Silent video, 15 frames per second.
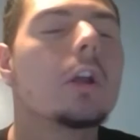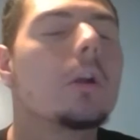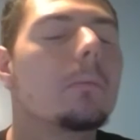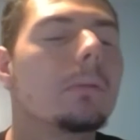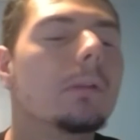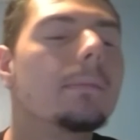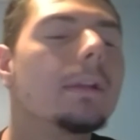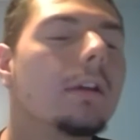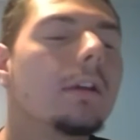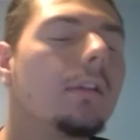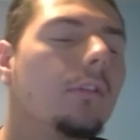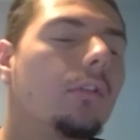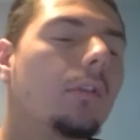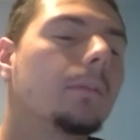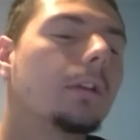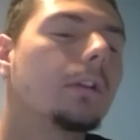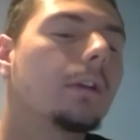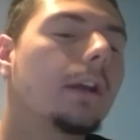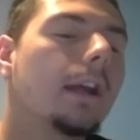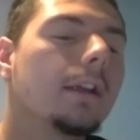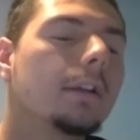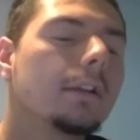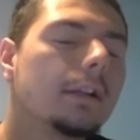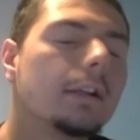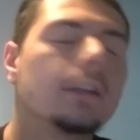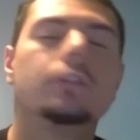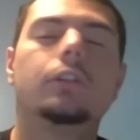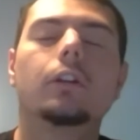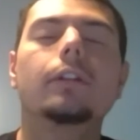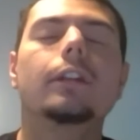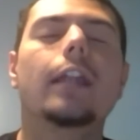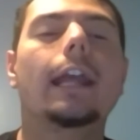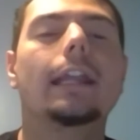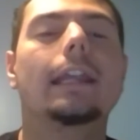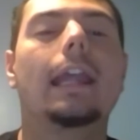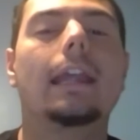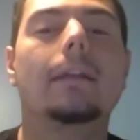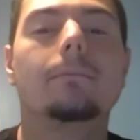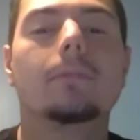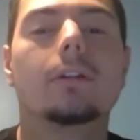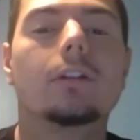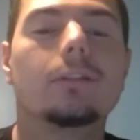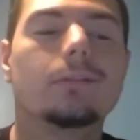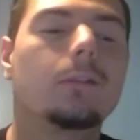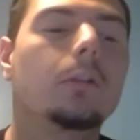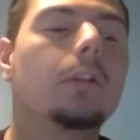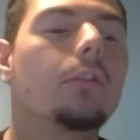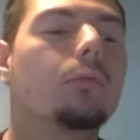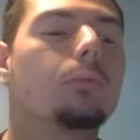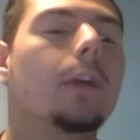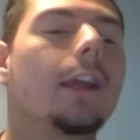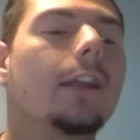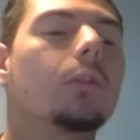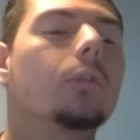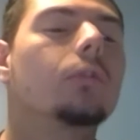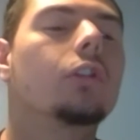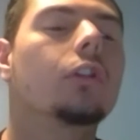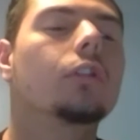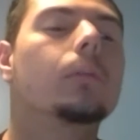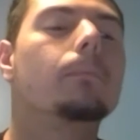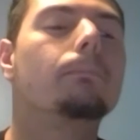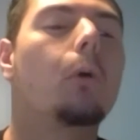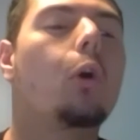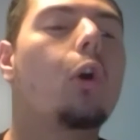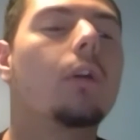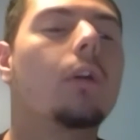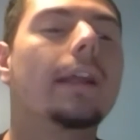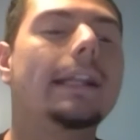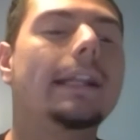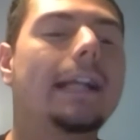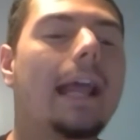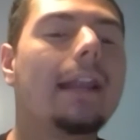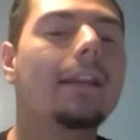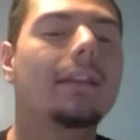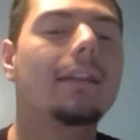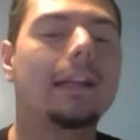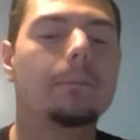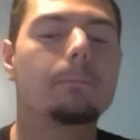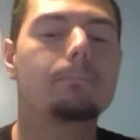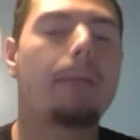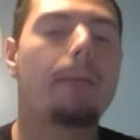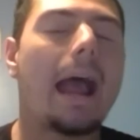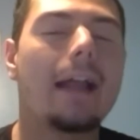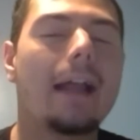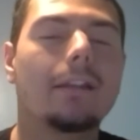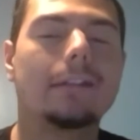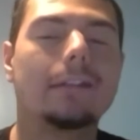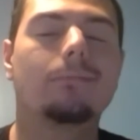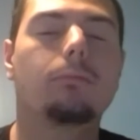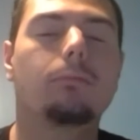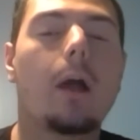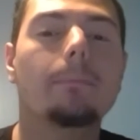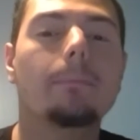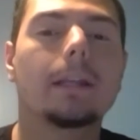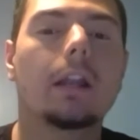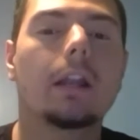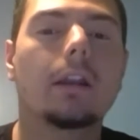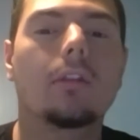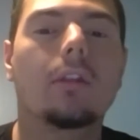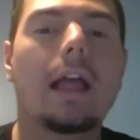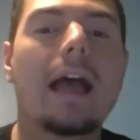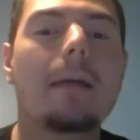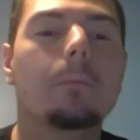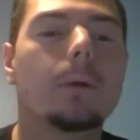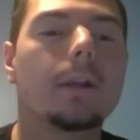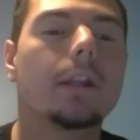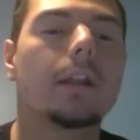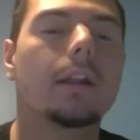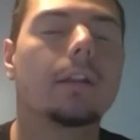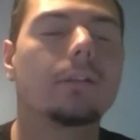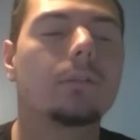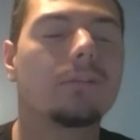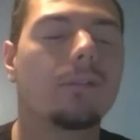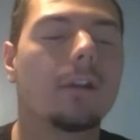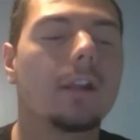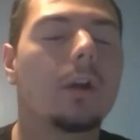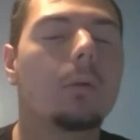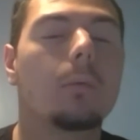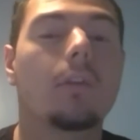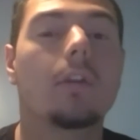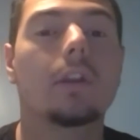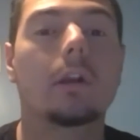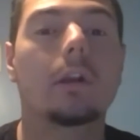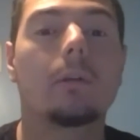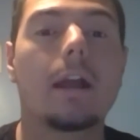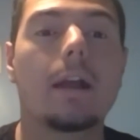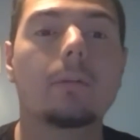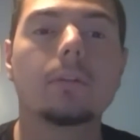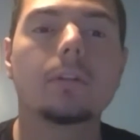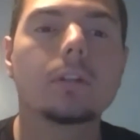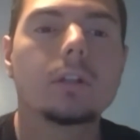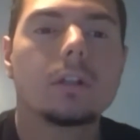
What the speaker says: But let me tell you something, okay? During that game, Julius Randle took the ball and he kind of like dropped it on his lap when Trae Young was on the ground.